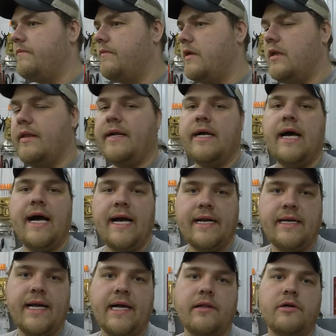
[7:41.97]
like a high
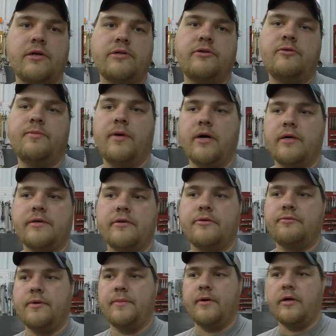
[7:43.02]
dollar 2-part or
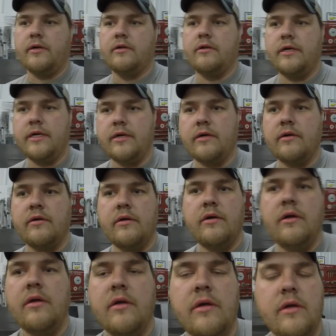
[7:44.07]
3-part clear,
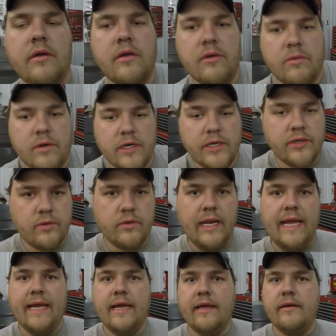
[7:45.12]
where you would
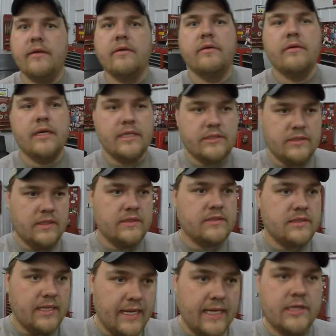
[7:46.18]
add it's
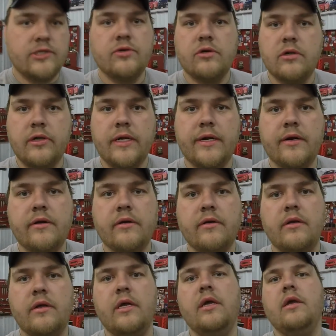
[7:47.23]
the actual clear.
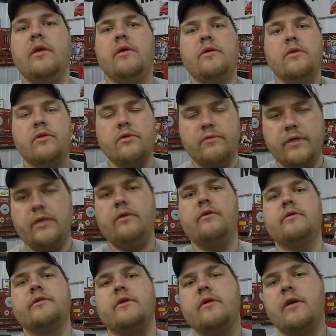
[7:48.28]
You do the
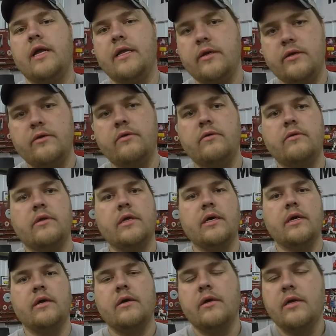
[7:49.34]
reducer and you do
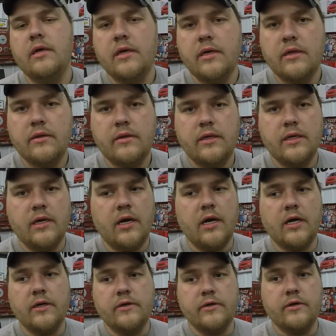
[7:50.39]
the
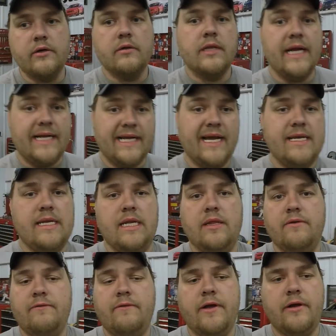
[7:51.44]
hardener, like I did on
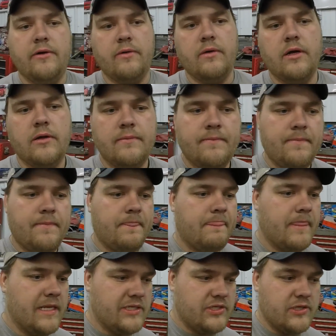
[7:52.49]
the firewall.
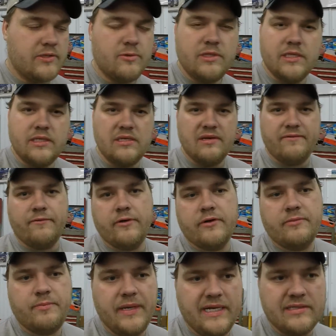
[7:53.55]
It's just with a
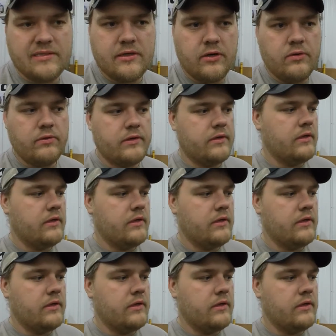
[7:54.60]
different base coat.